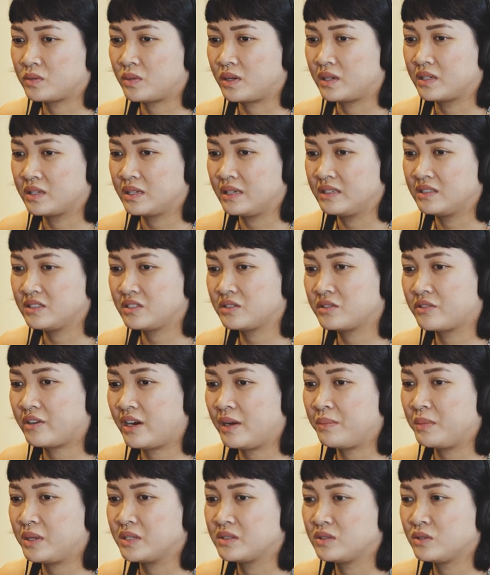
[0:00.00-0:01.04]
well. Mm.
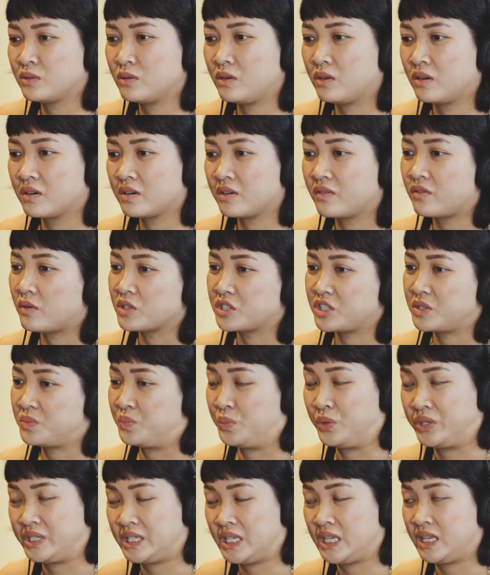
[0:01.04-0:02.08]
Instagram is no longer for just
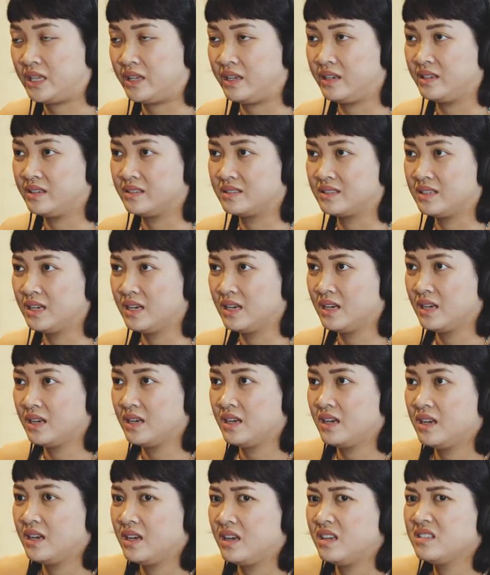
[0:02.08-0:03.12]
pretty things. Yeah.
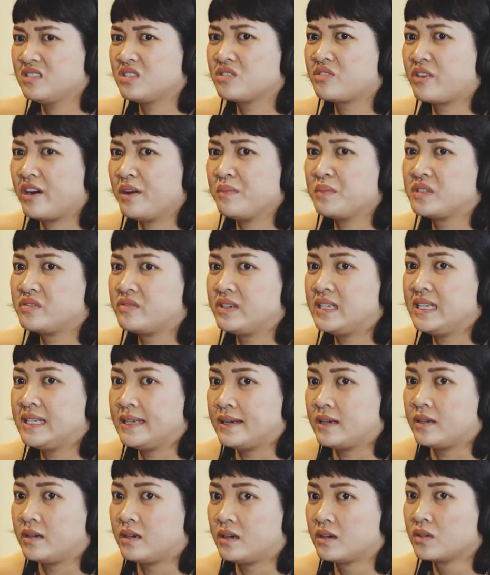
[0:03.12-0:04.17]
Instagram is really
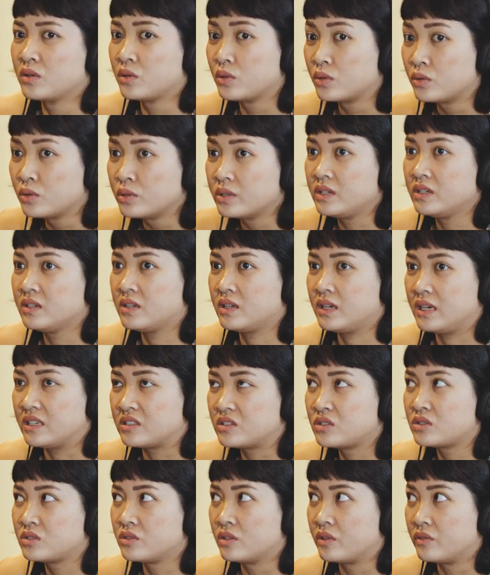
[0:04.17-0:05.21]
a good, a,
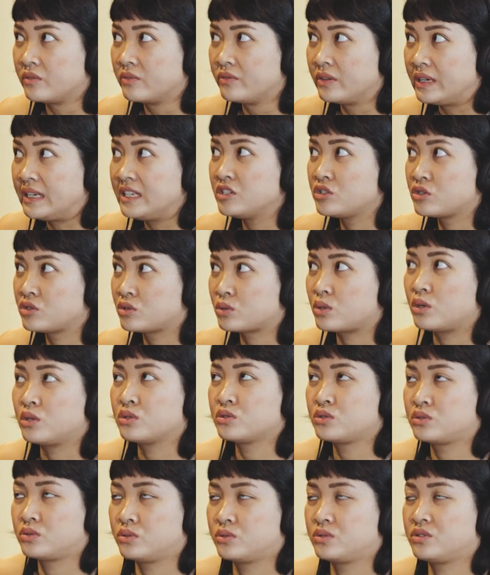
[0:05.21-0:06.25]
a really strong
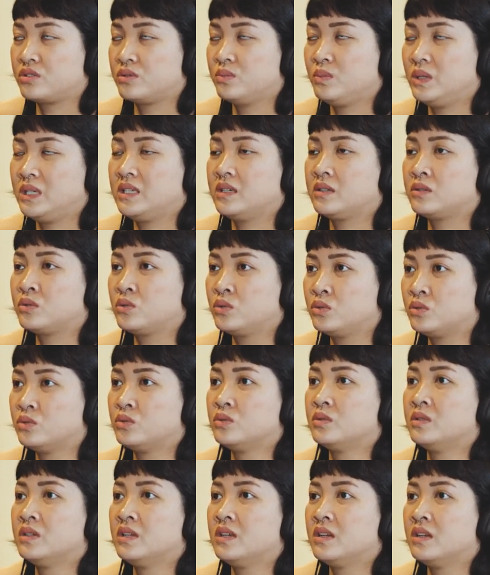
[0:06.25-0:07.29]
social media
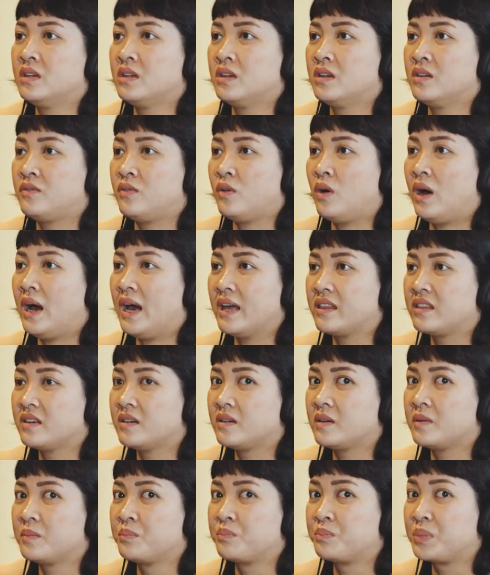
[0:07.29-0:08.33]
tool yeah. for
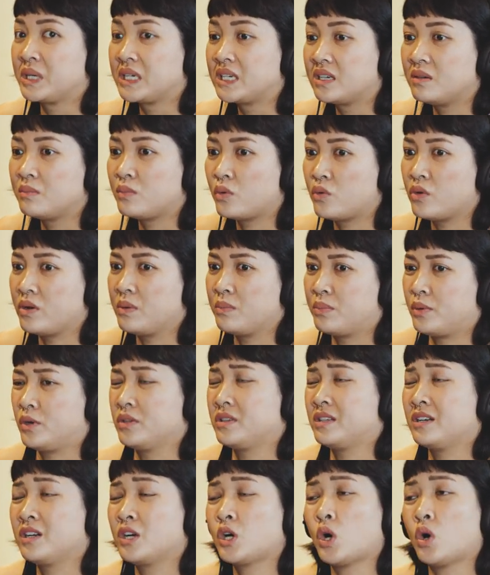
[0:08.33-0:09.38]
other bigger, more
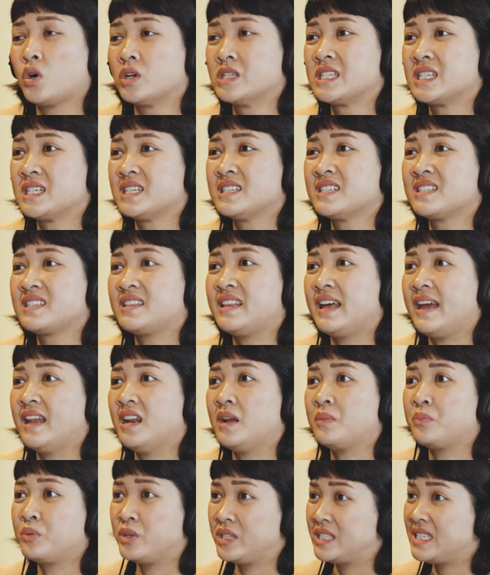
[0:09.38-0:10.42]
important causes yeah. than
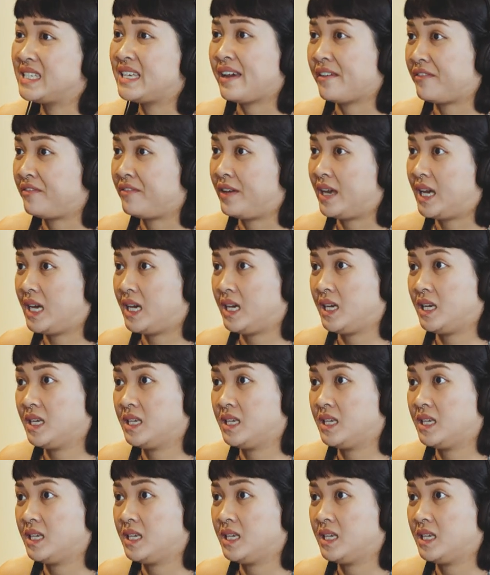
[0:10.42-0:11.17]
a pretty cafe.